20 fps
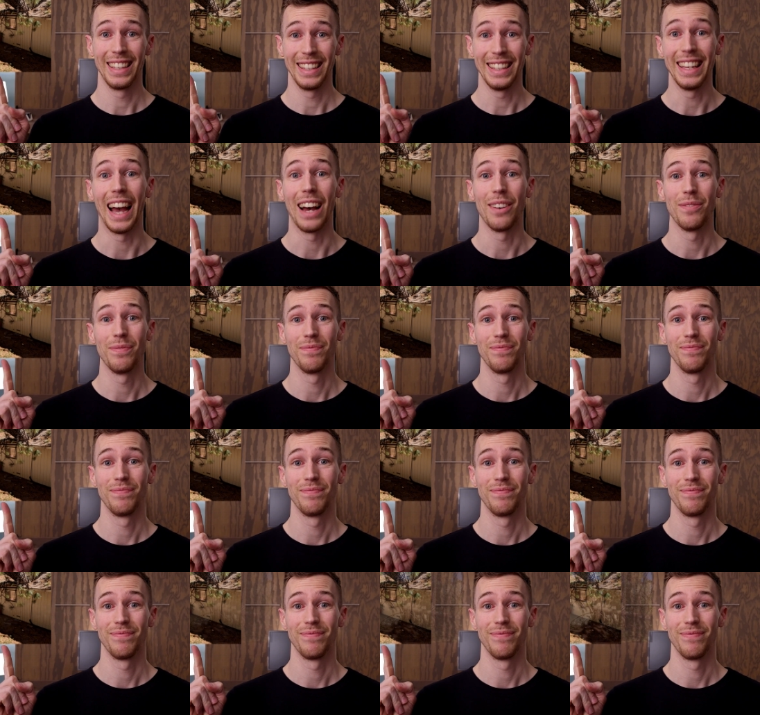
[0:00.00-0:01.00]
Yeah,
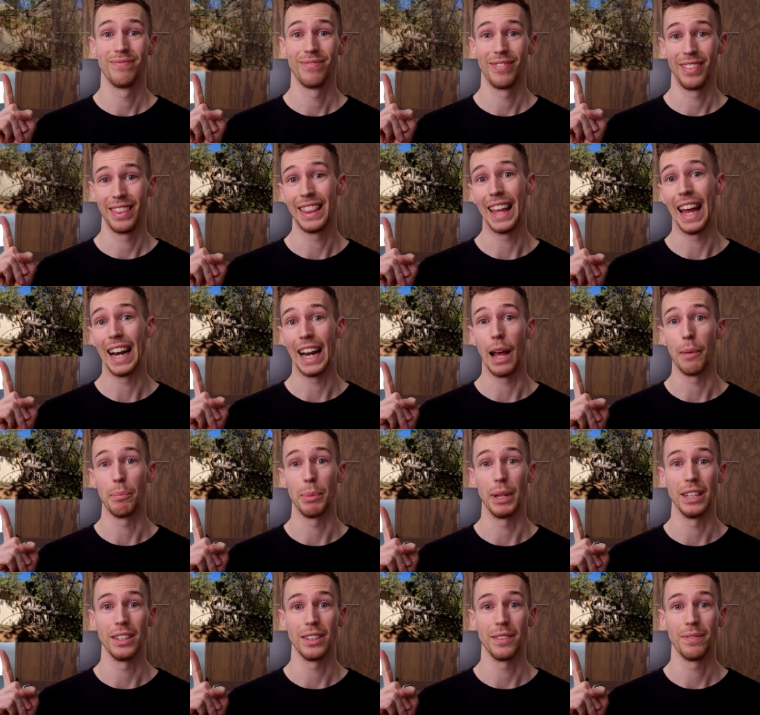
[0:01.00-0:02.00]
that
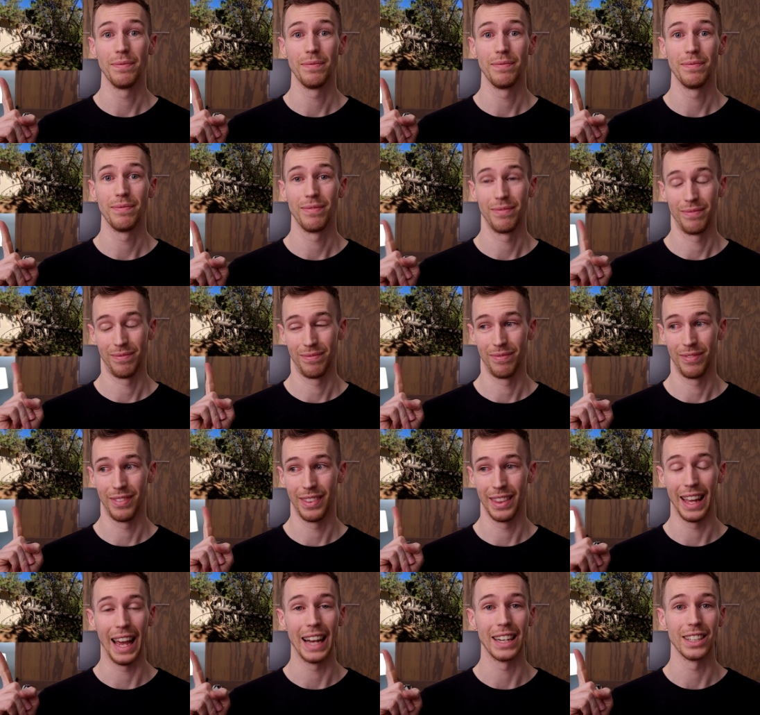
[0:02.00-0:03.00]
happened.
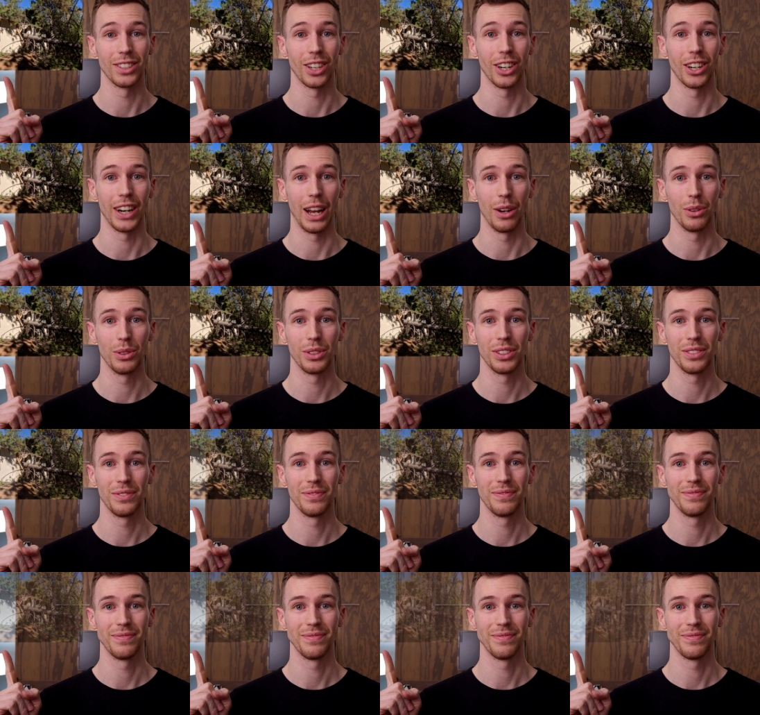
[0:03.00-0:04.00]
That is our house.
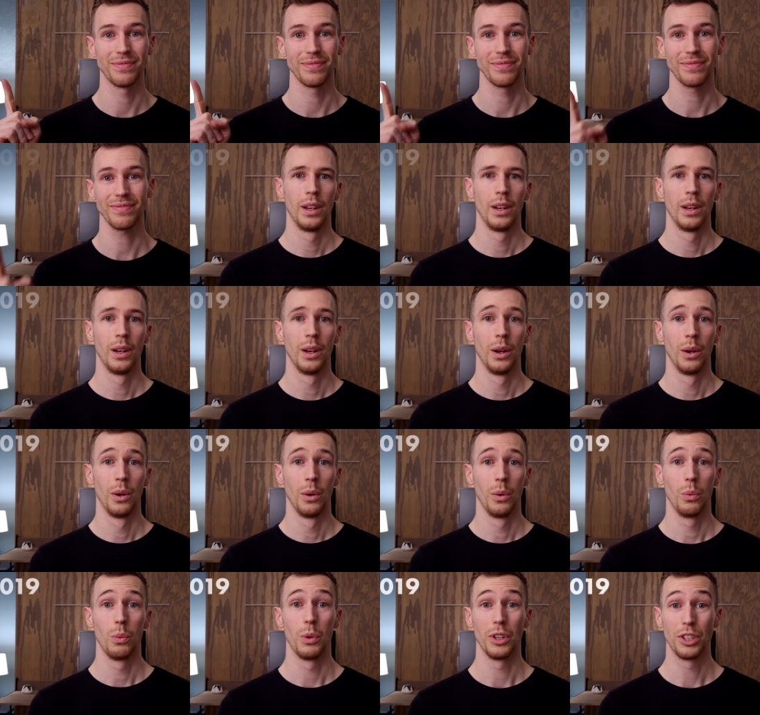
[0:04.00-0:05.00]

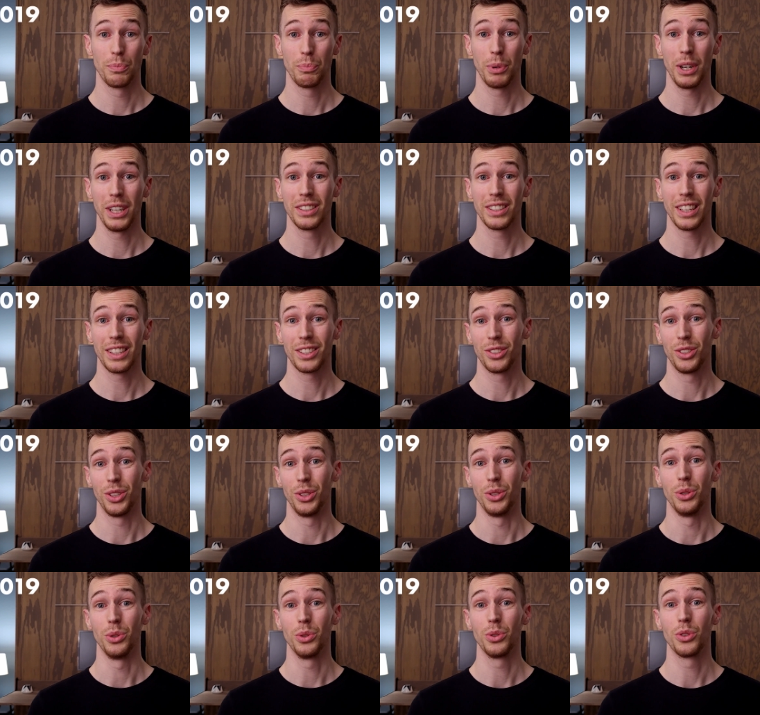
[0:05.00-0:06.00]
Which brings us
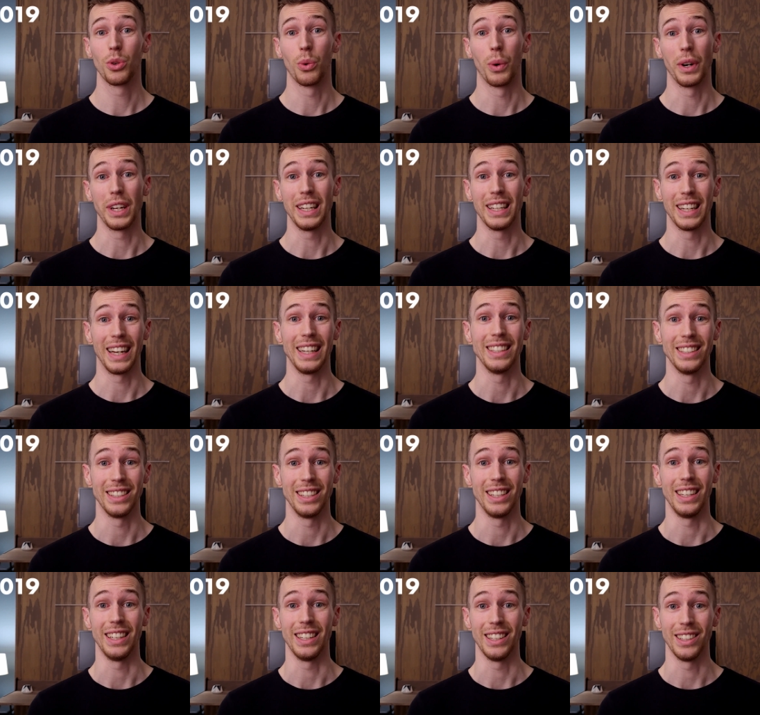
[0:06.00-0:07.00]
to
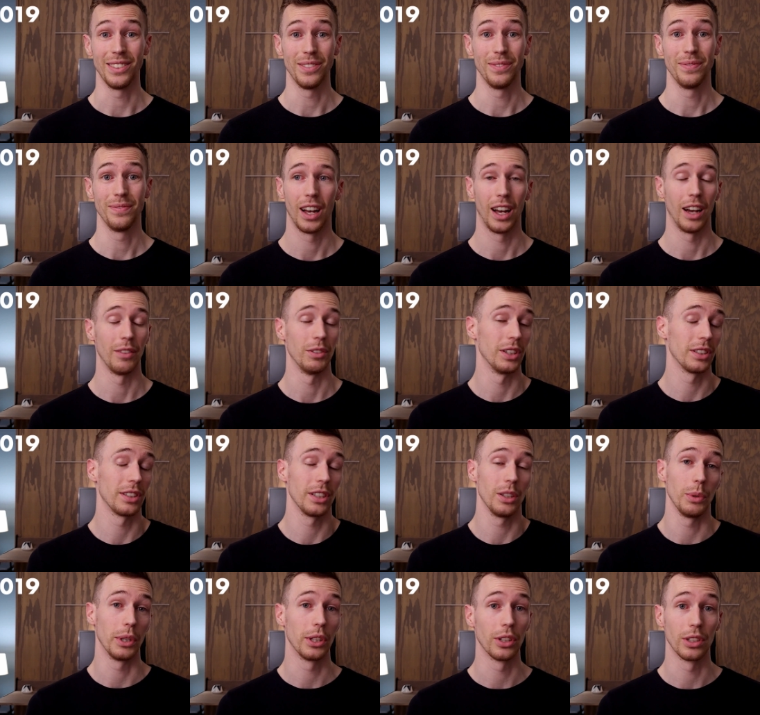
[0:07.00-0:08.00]
2019.
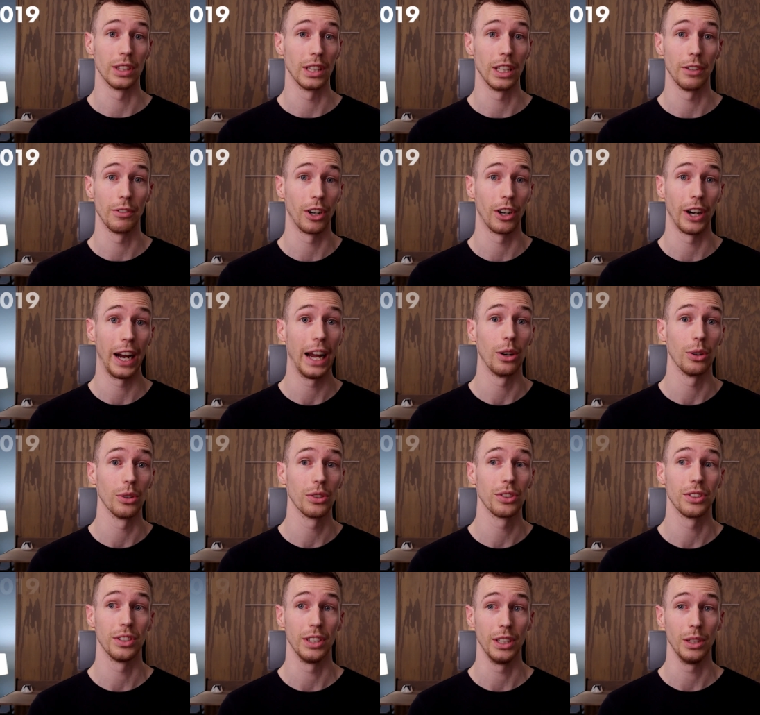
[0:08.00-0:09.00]
Obviously, we couldn't live in our
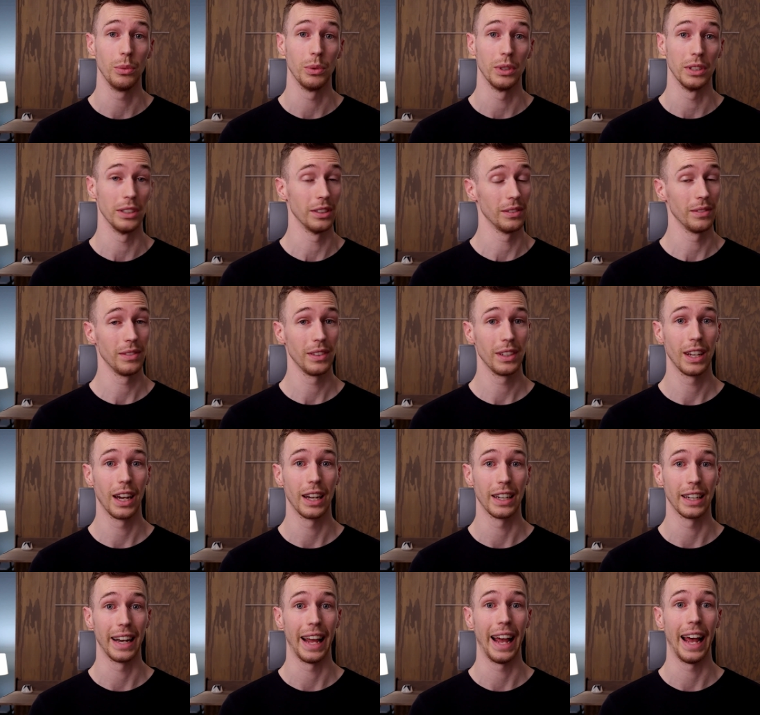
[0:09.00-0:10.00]
house. It was
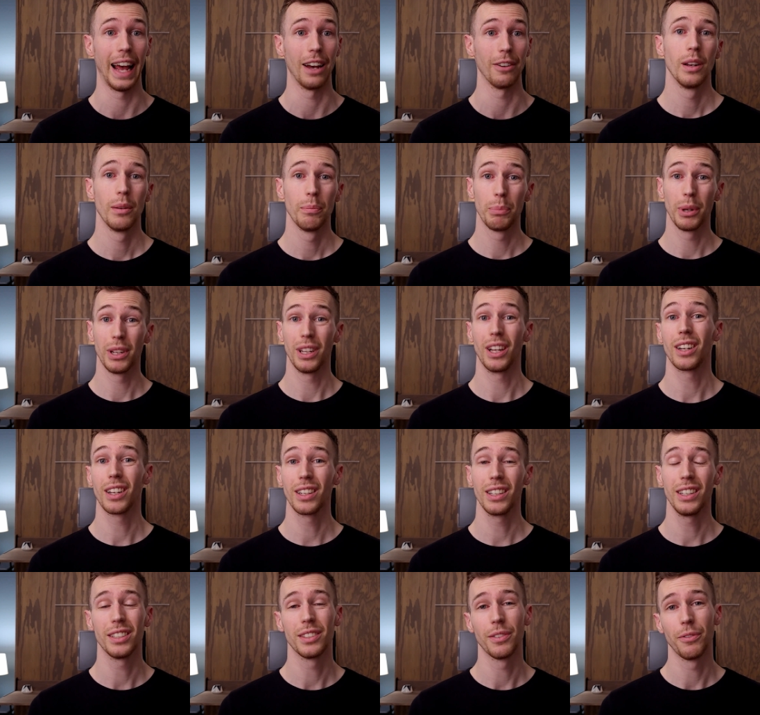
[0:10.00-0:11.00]
cut in half. But
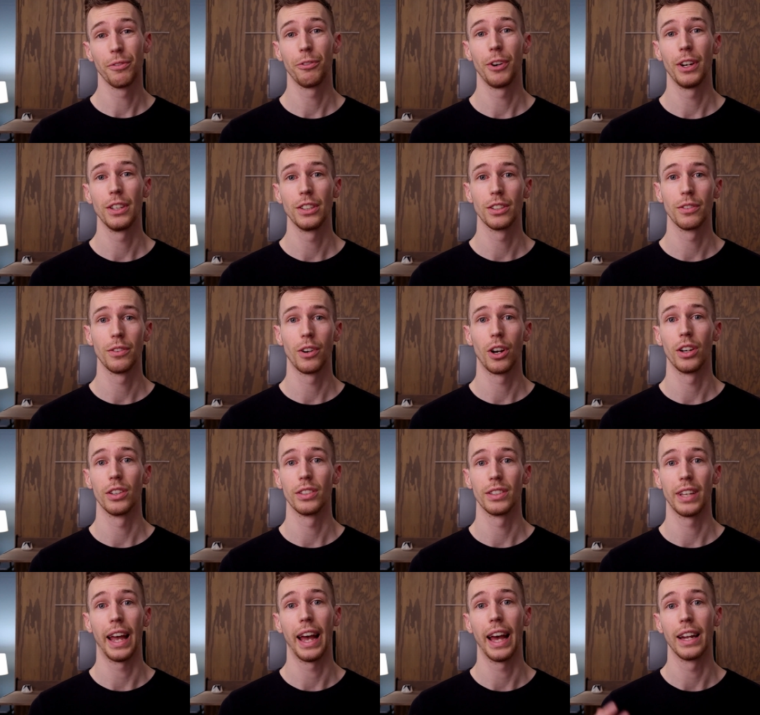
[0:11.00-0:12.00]
luckily, some friends of
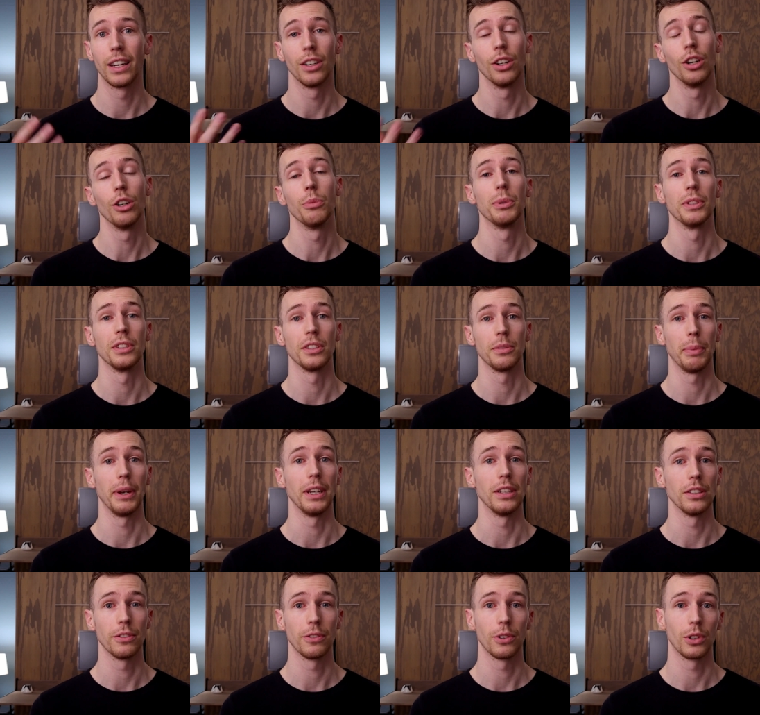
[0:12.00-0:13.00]
ours had an open
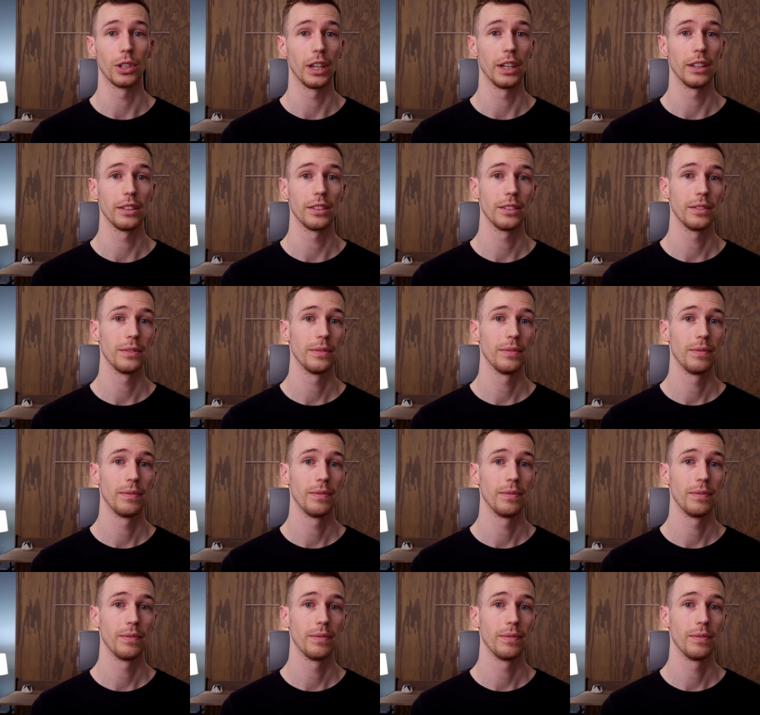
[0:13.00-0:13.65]
space for us.